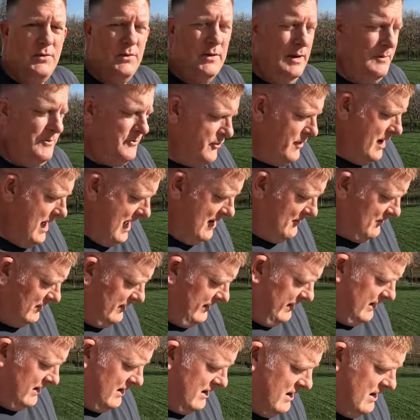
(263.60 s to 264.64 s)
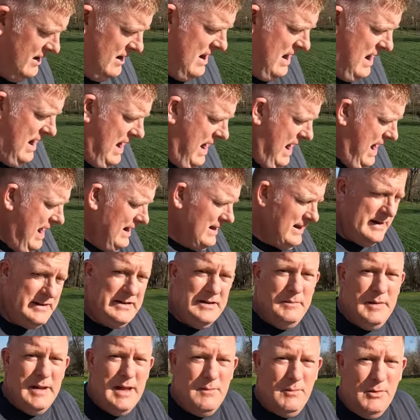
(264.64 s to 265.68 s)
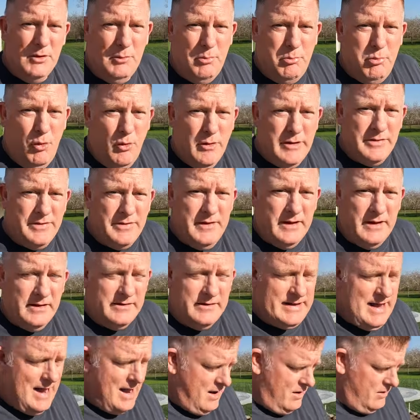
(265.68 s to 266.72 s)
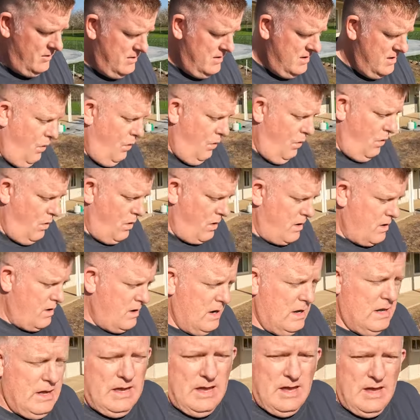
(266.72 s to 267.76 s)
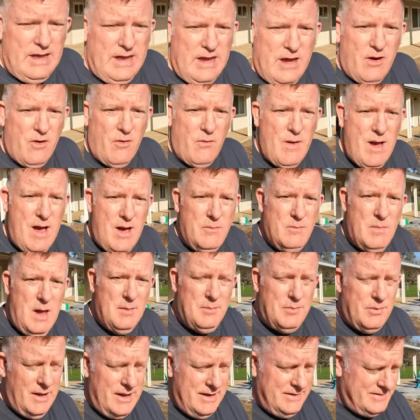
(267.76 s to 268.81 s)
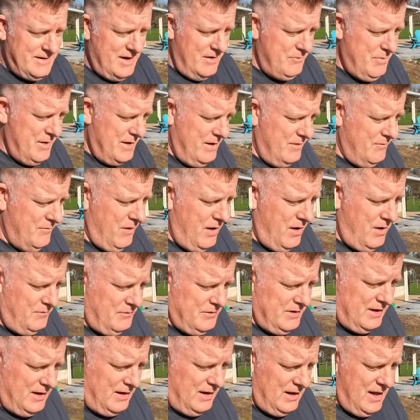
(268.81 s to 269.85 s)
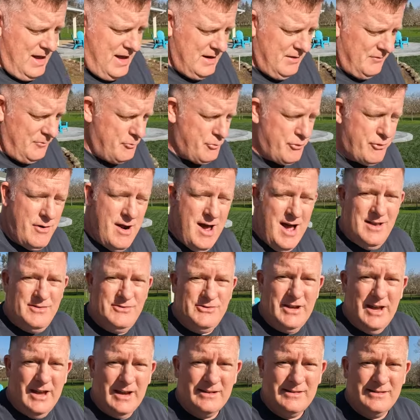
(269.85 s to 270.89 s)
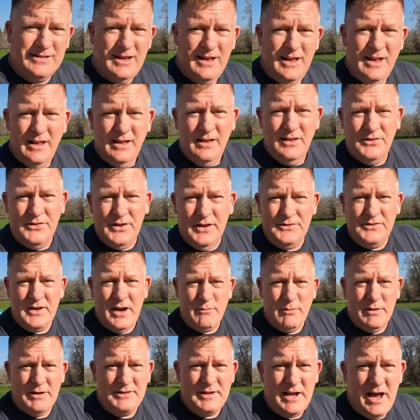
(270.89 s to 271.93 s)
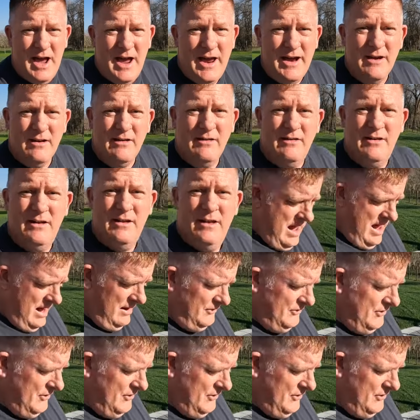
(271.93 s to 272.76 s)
when I'm traveling, I like to be able to point things out, or here around my place, I've been involved in a lot of projects since I retired. And